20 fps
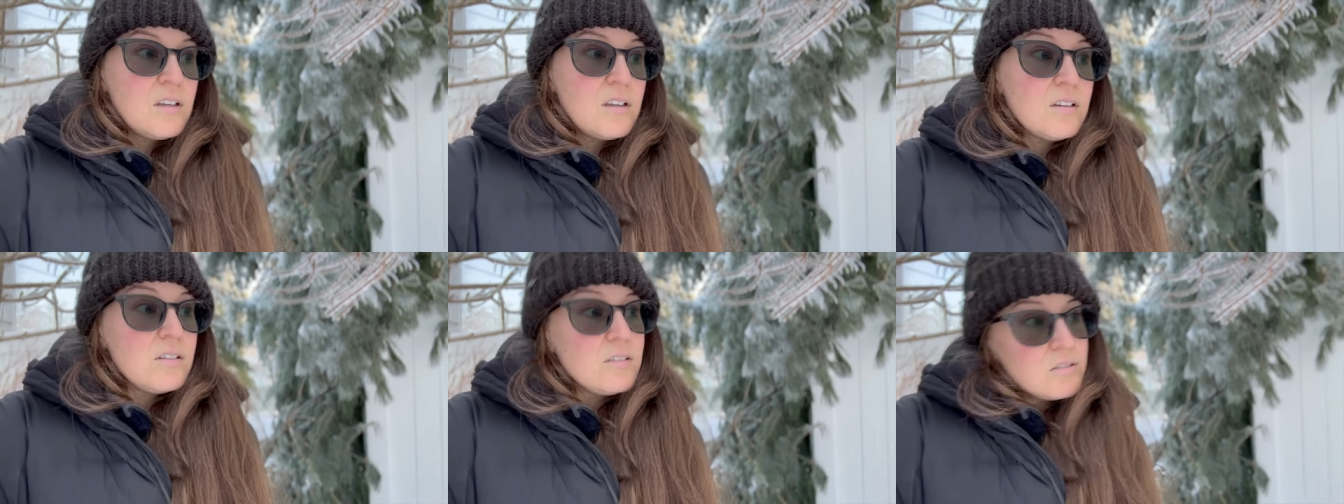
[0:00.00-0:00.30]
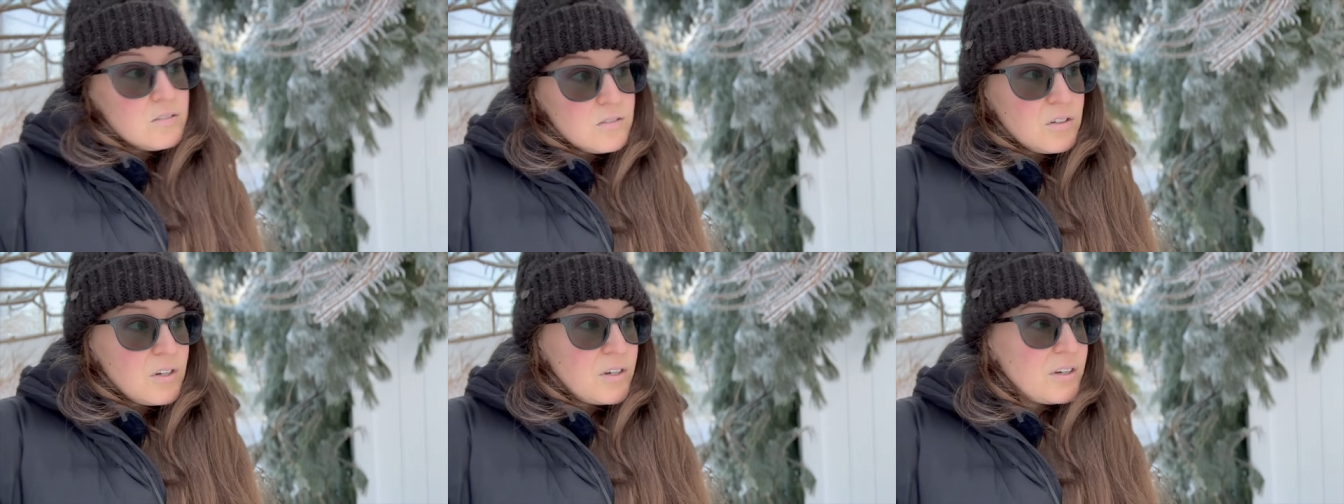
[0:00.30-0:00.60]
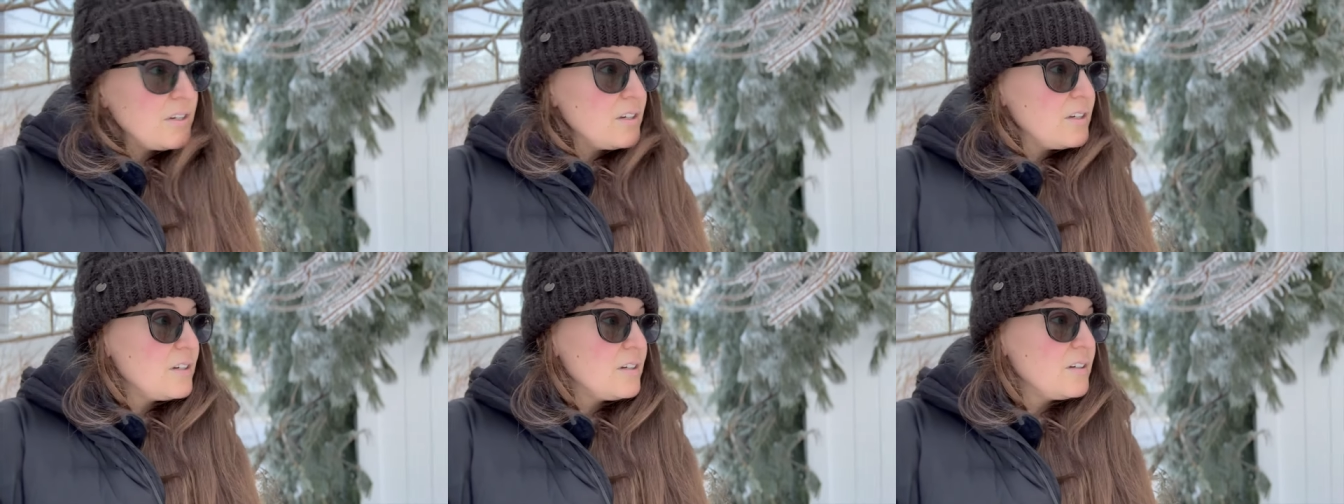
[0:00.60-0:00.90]

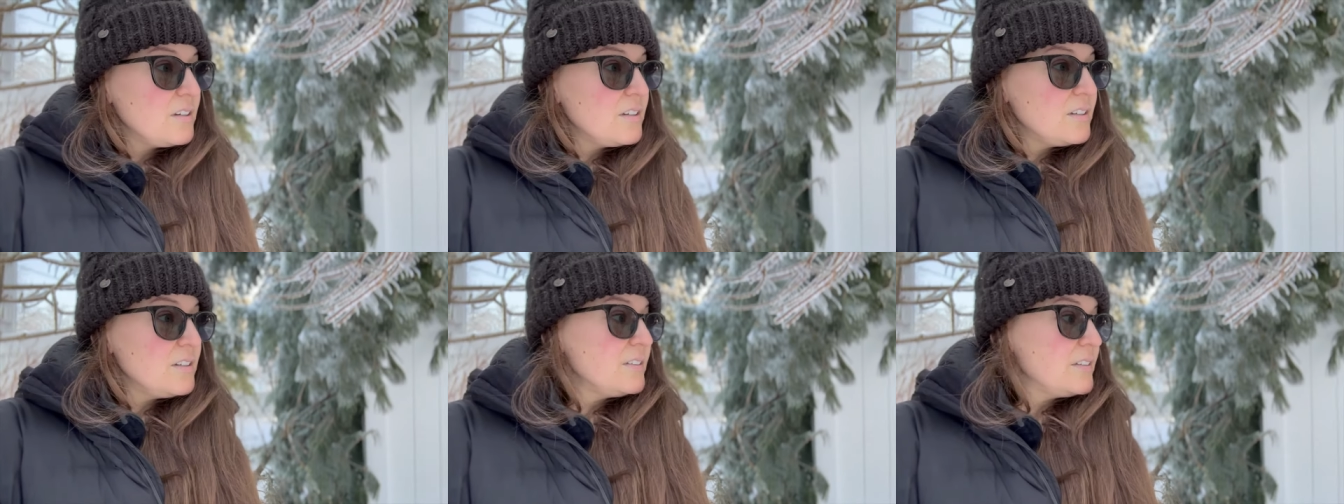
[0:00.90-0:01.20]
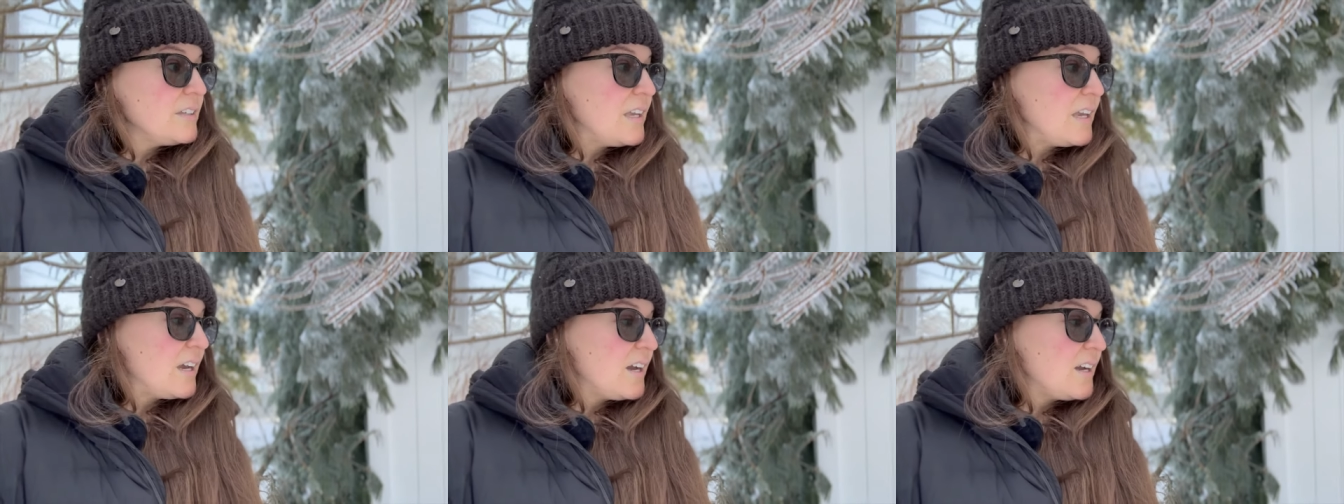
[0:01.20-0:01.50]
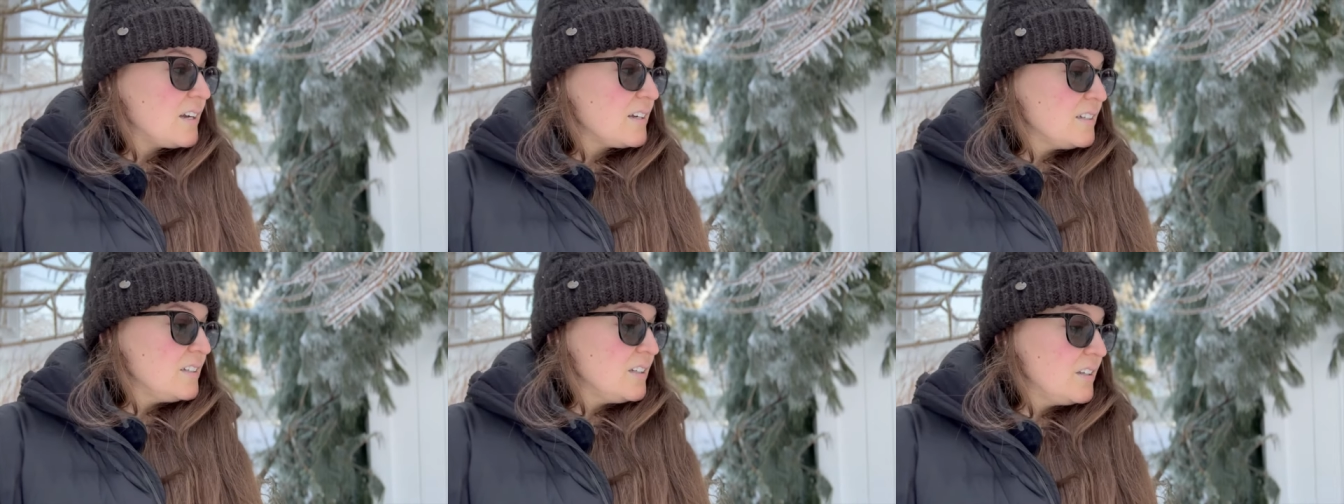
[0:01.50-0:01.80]
Oh,
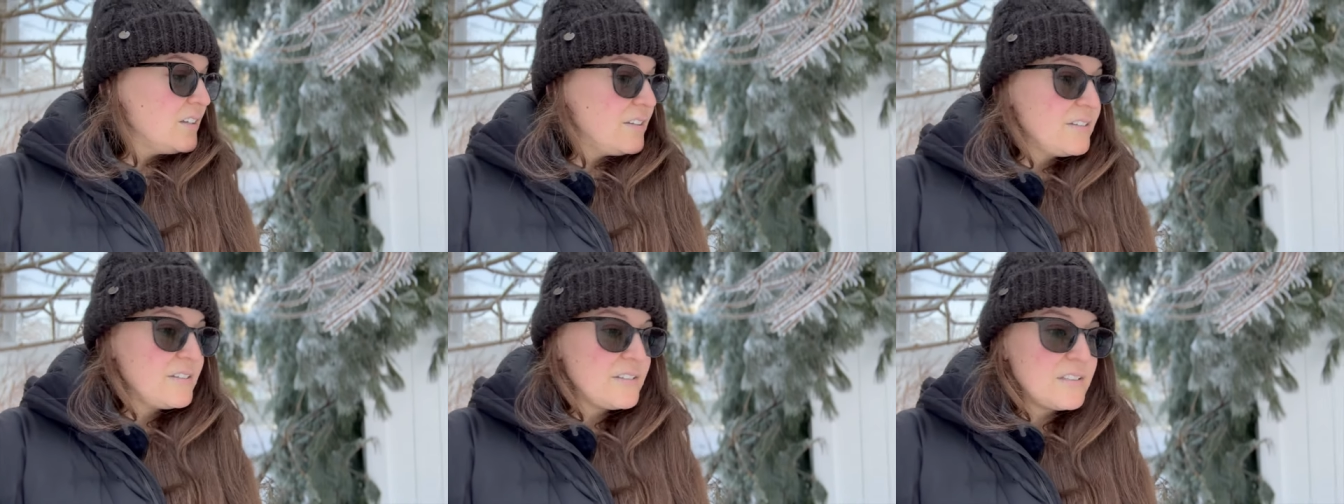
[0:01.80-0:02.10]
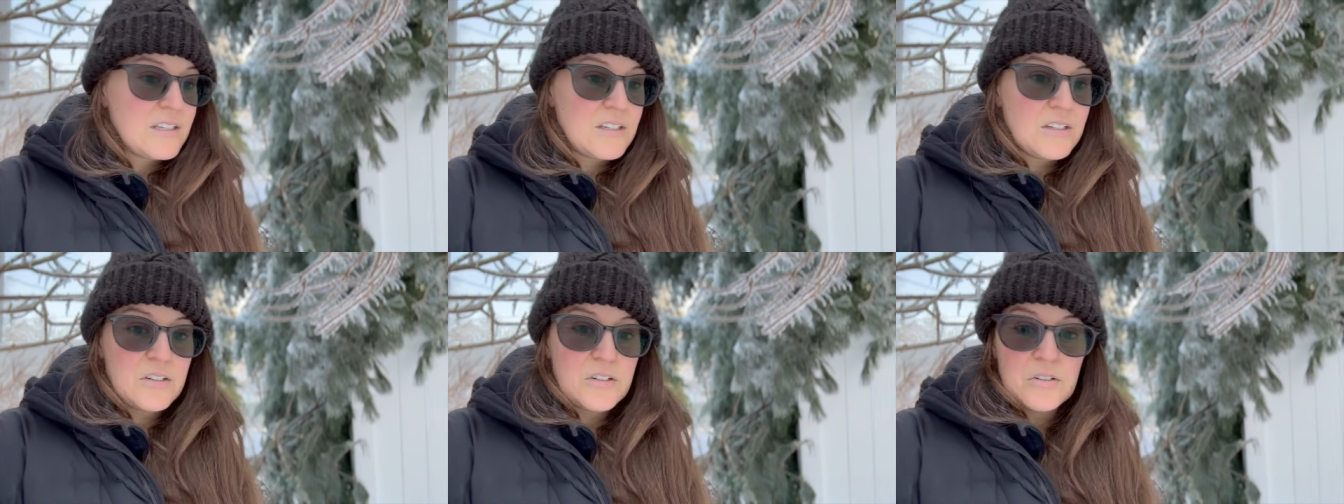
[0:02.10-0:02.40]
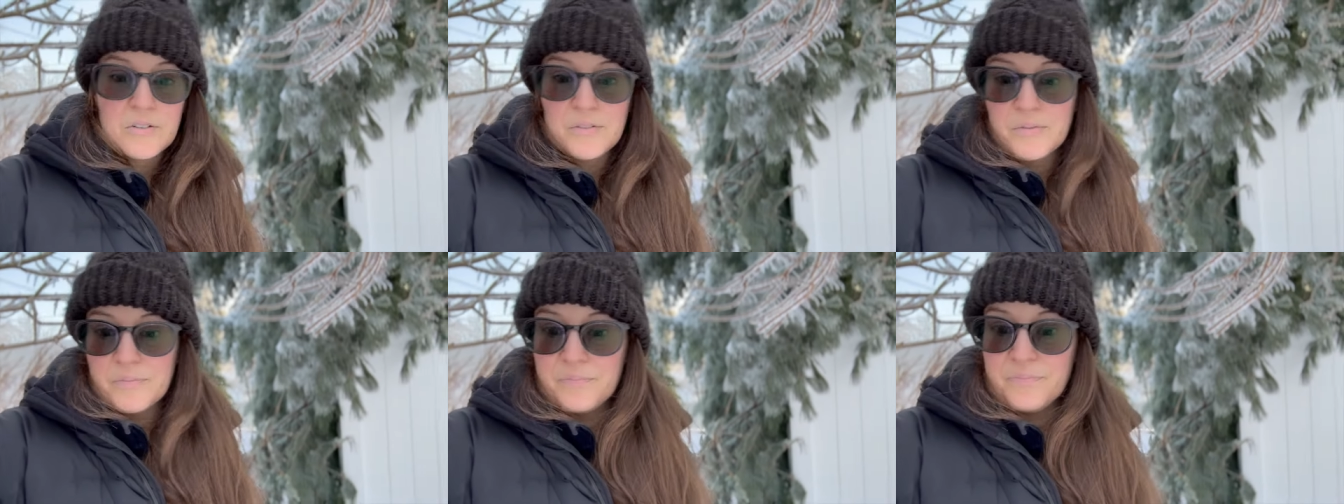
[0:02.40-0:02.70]
yeah.
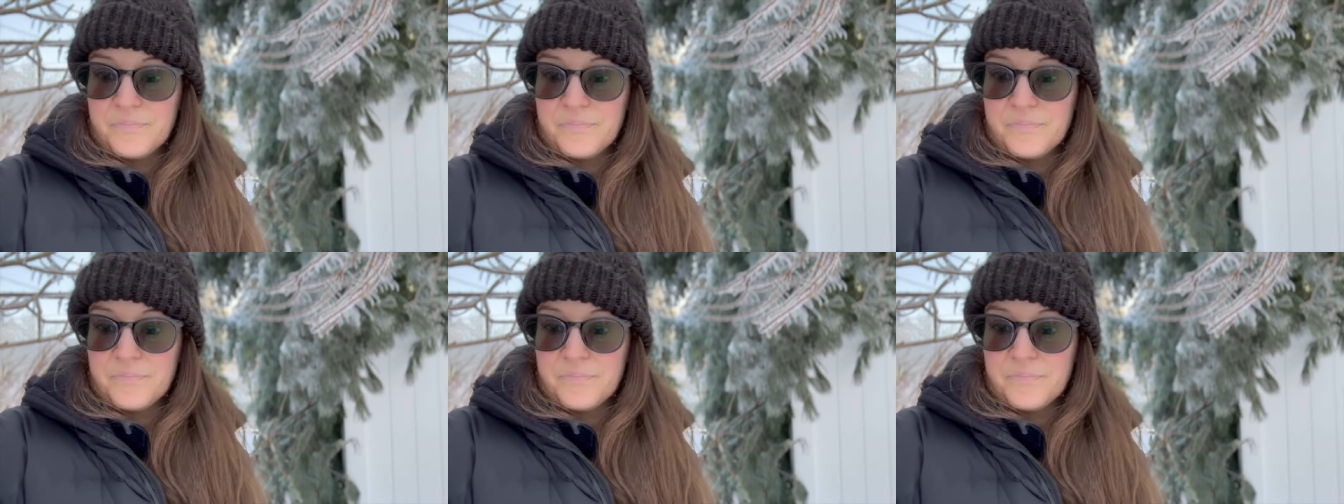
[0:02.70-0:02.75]
So